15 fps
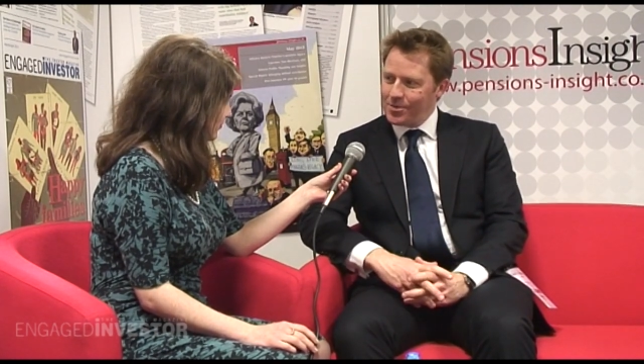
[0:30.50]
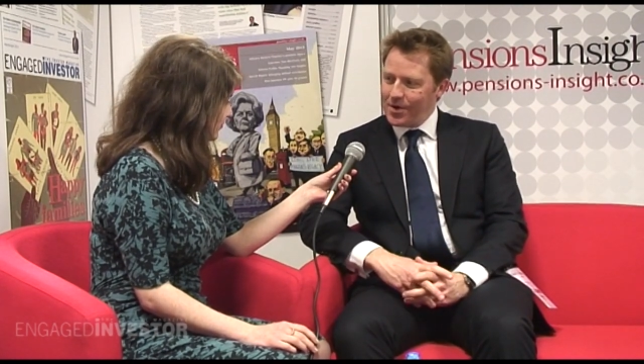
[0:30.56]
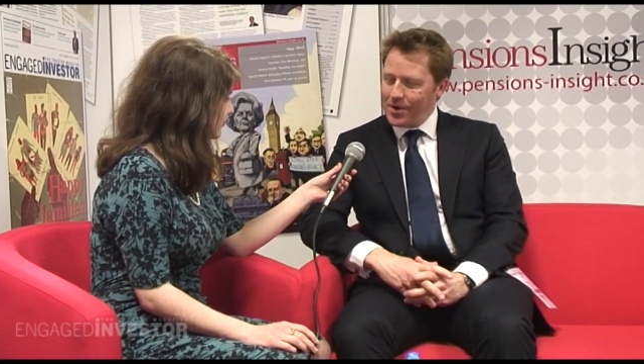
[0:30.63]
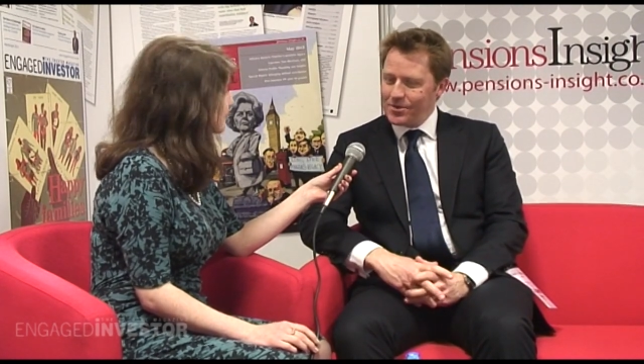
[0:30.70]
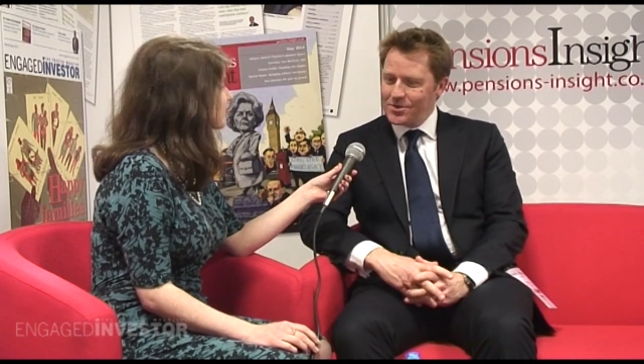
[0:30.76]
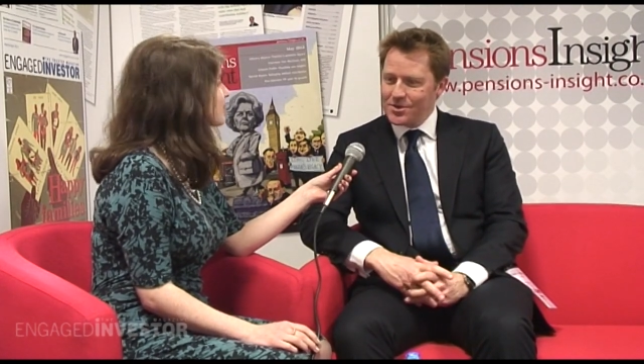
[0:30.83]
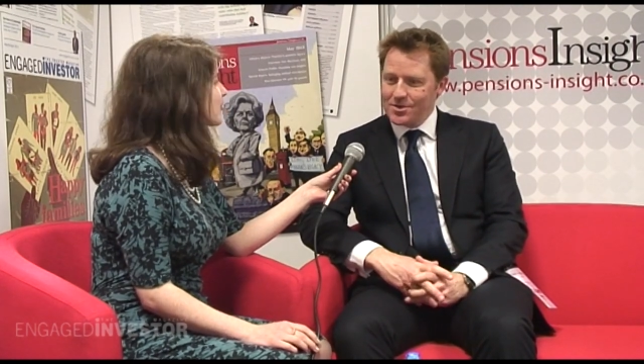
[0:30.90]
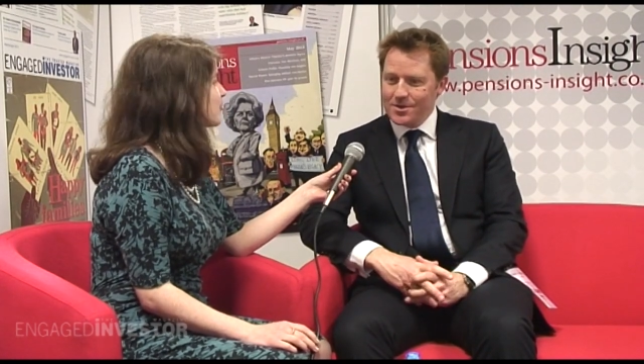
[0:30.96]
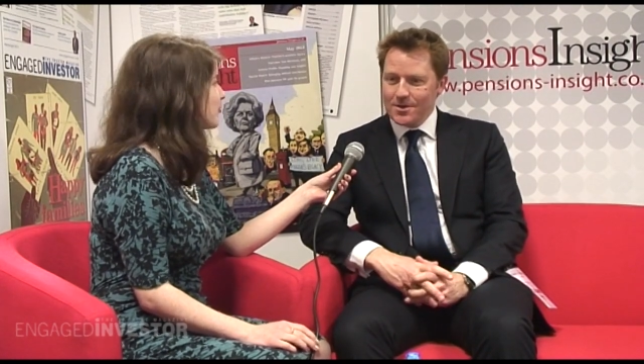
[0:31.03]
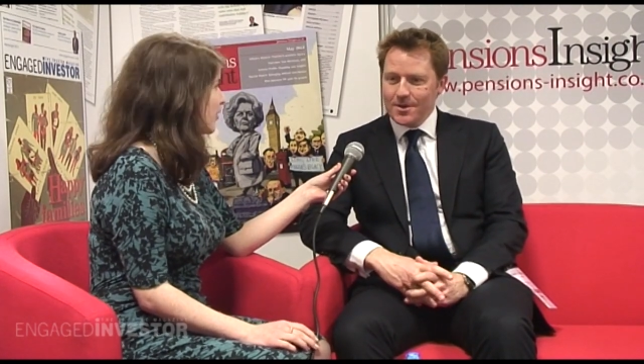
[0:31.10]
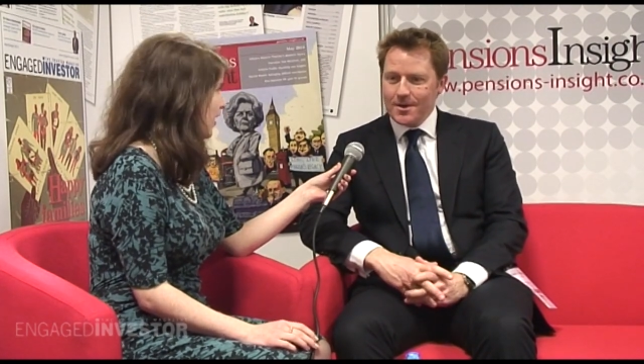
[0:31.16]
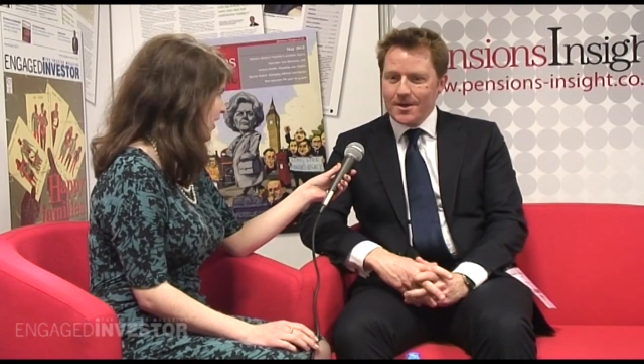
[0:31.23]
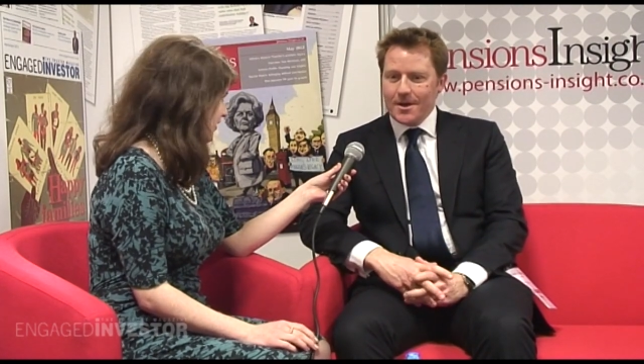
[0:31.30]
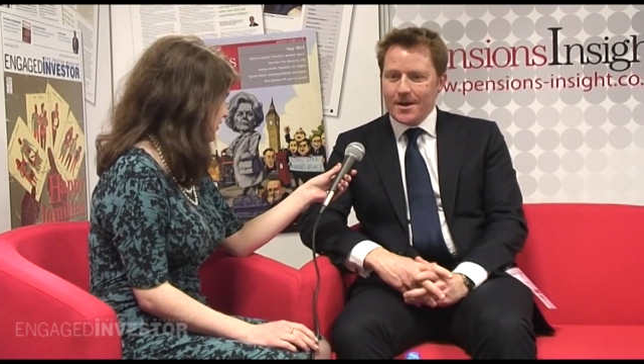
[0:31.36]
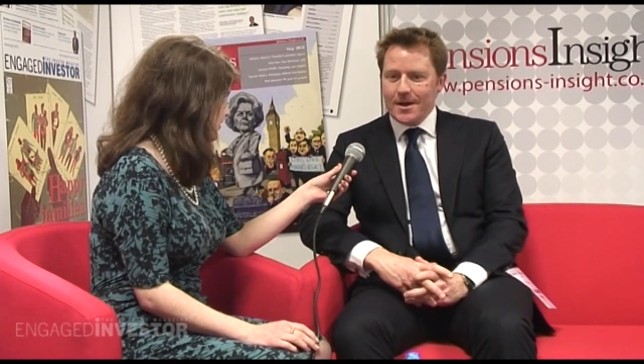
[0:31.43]
approach.
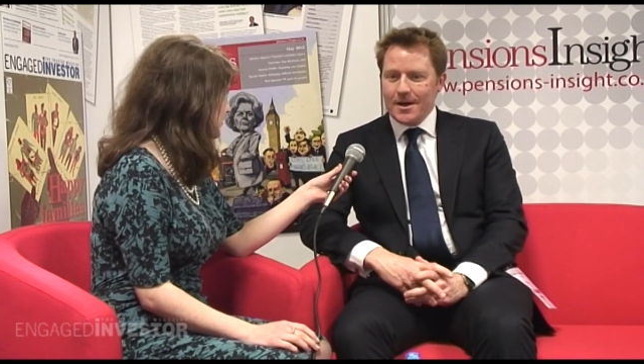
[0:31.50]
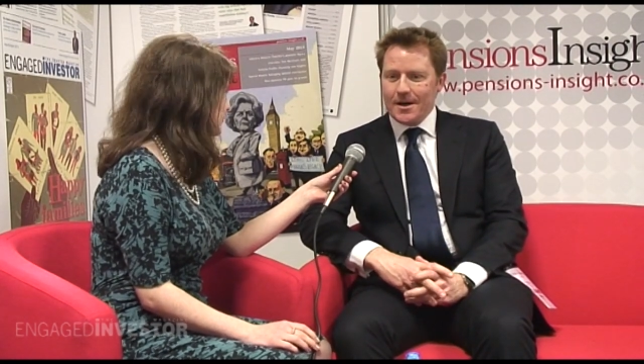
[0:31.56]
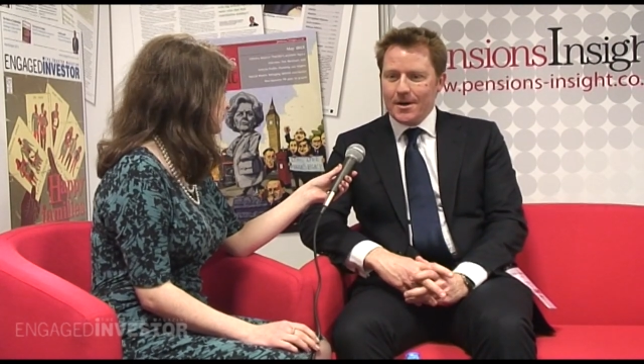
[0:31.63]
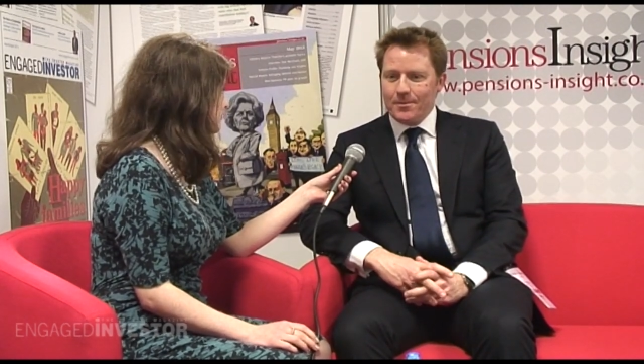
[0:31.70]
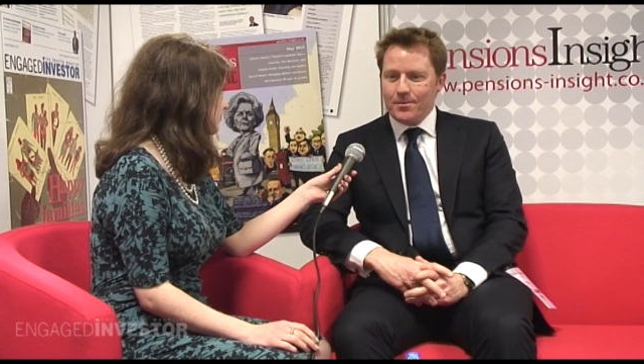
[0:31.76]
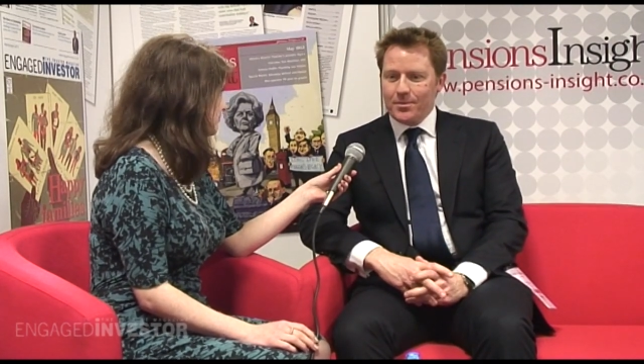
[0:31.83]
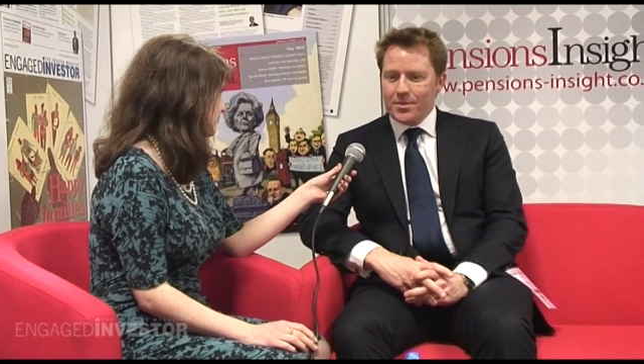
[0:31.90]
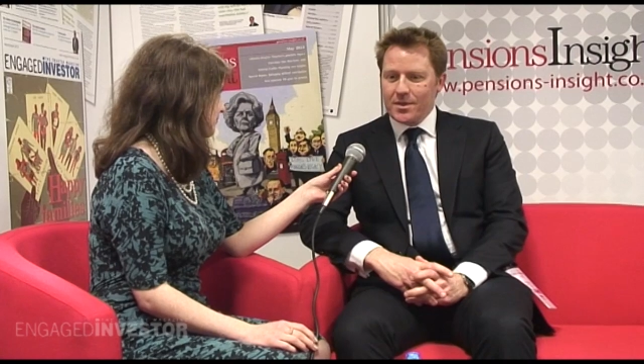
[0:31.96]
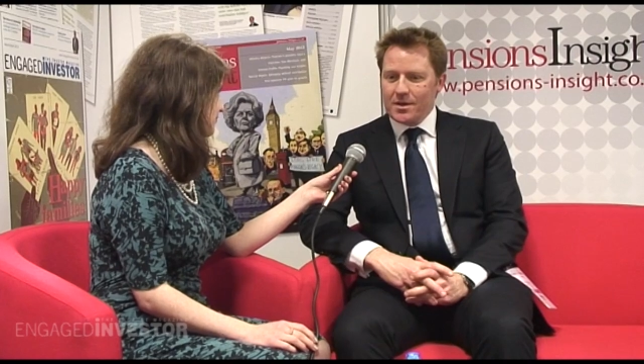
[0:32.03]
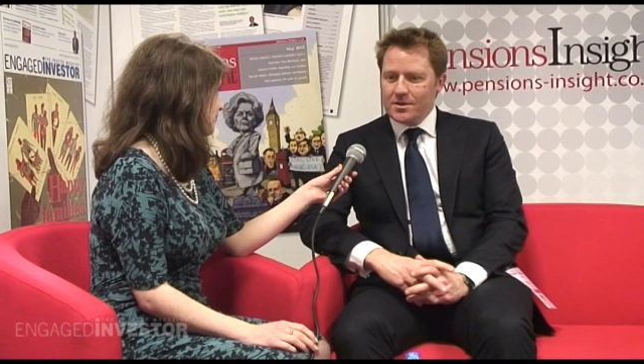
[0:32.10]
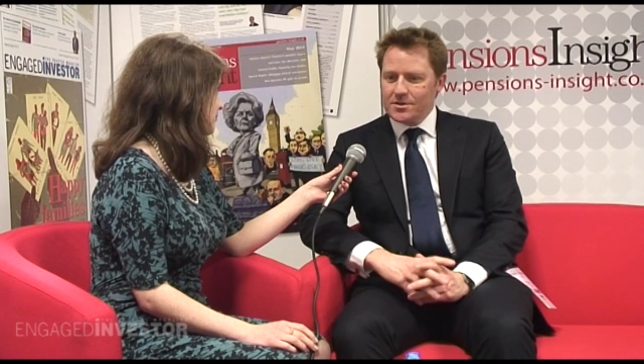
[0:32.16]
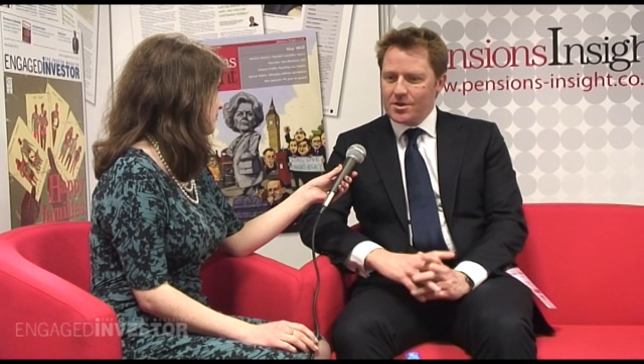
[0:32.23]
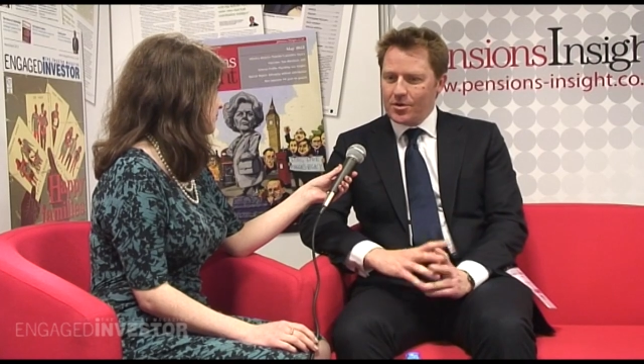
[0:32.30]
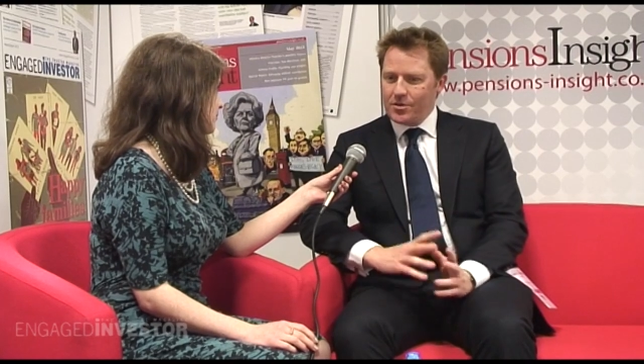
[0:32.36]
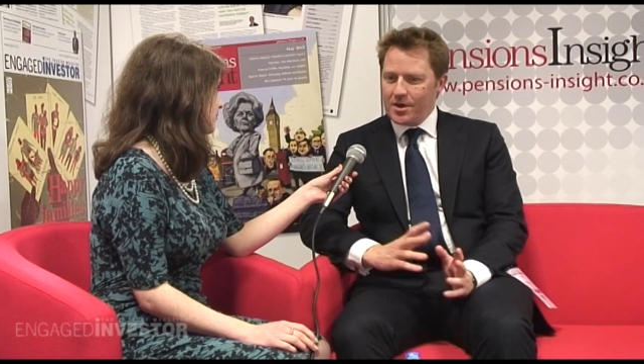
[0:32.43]

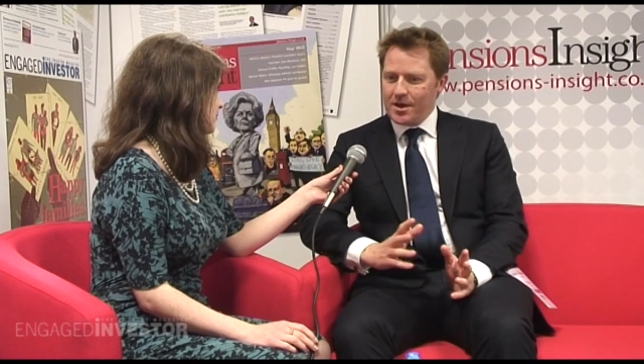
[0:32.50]
So